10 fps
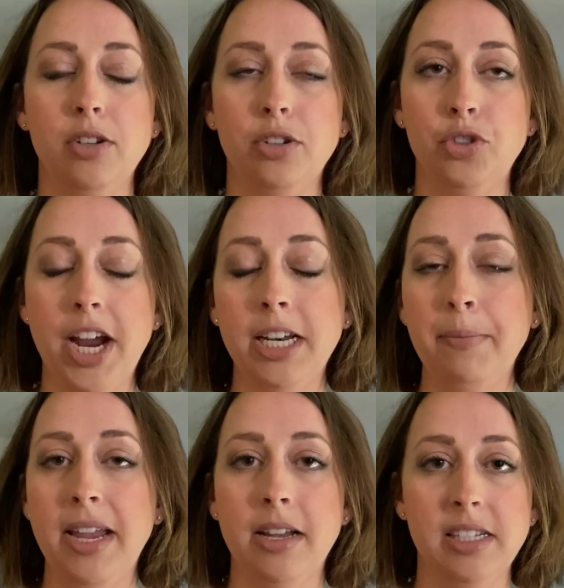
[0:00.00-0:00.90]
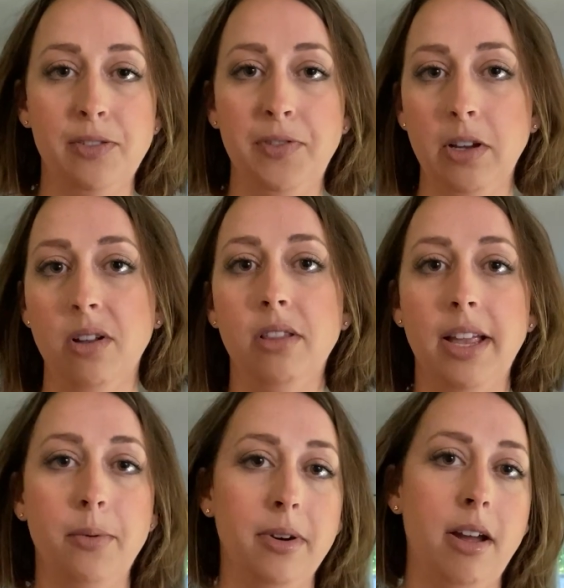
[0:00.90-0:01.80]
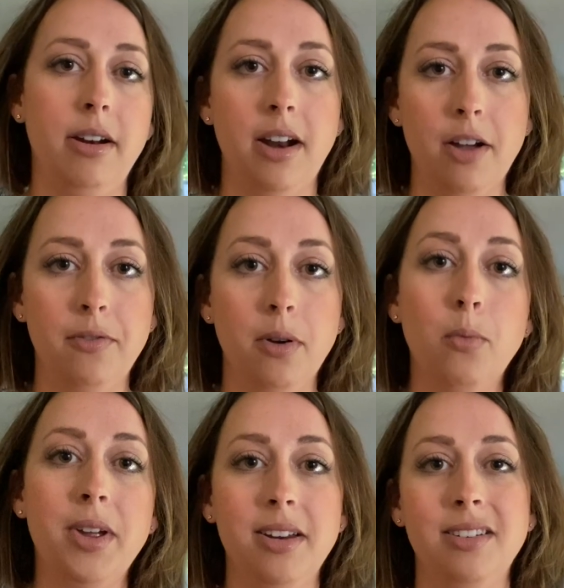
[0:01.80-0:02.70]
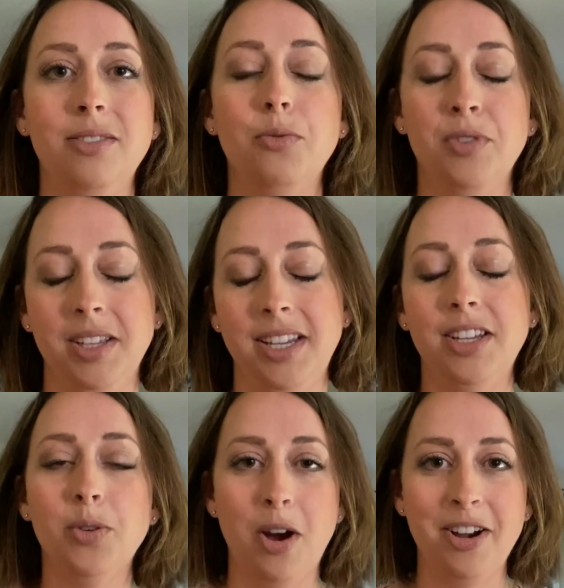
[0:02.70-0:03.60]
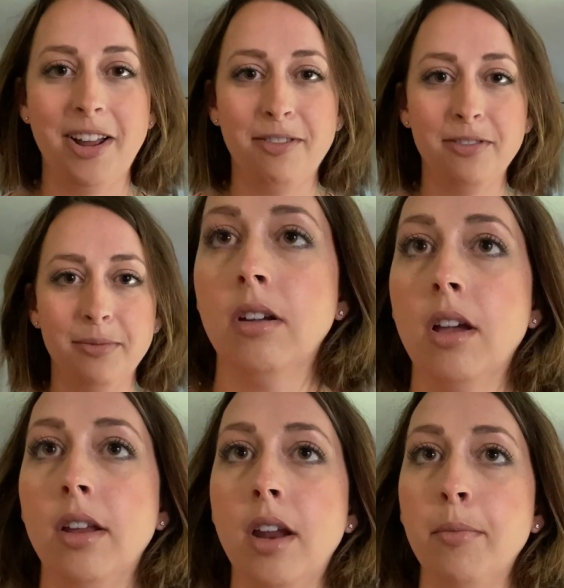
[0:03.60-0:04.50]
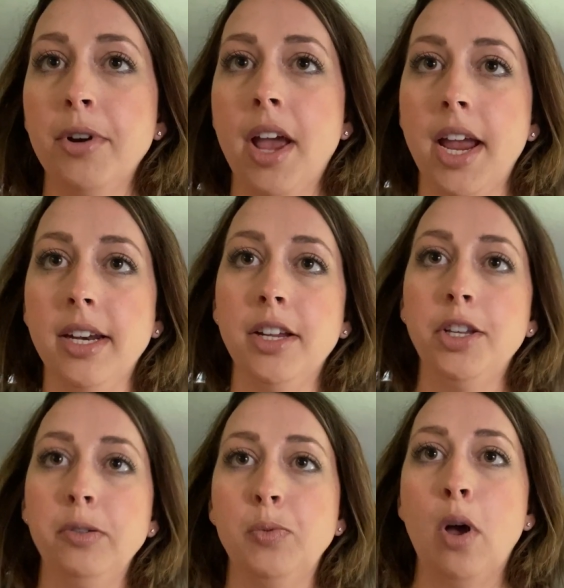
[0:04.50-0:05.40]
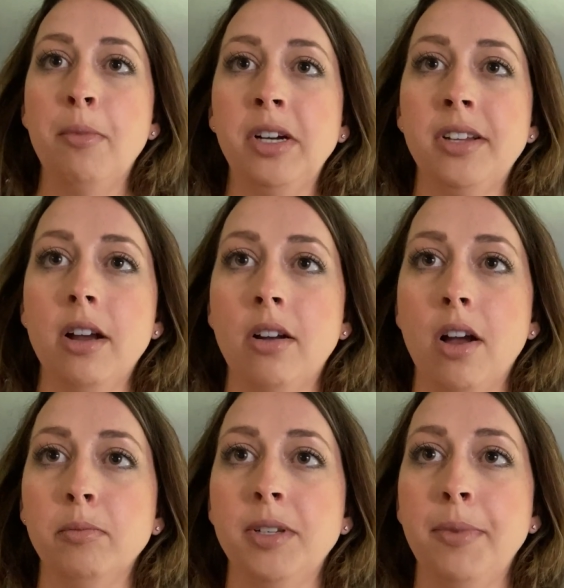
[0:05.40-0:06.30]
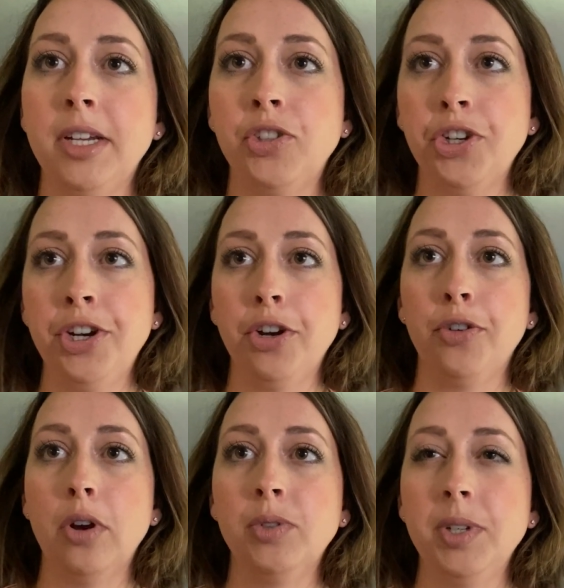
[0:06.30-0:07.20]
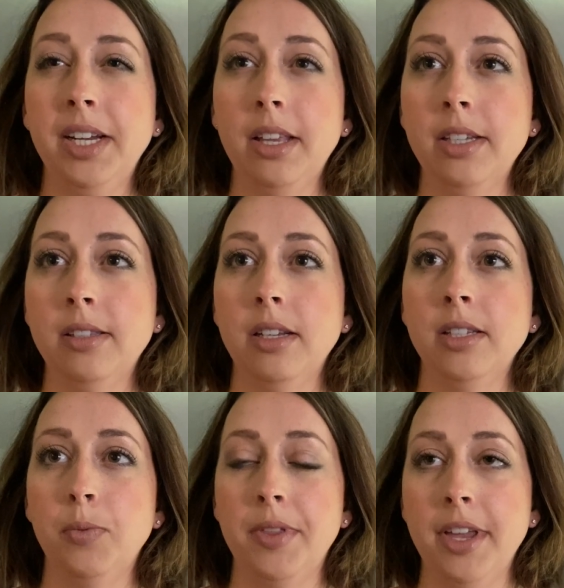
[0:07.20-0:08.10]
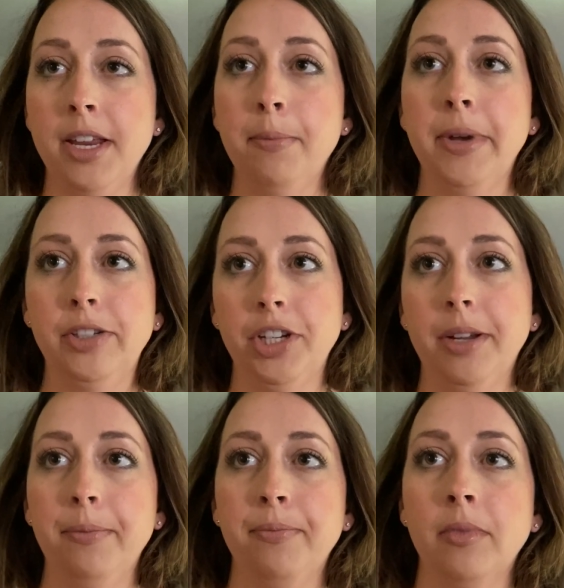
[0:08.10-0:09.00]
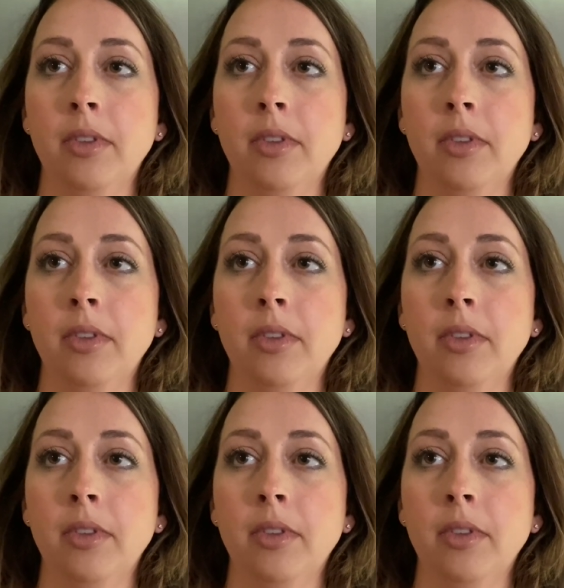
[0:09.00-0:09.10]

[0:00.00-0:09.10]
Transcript: trying to make us feel like we're not enough, when really you are enough. Number 9, use Walmart.com to make sure your grocery list is within budget.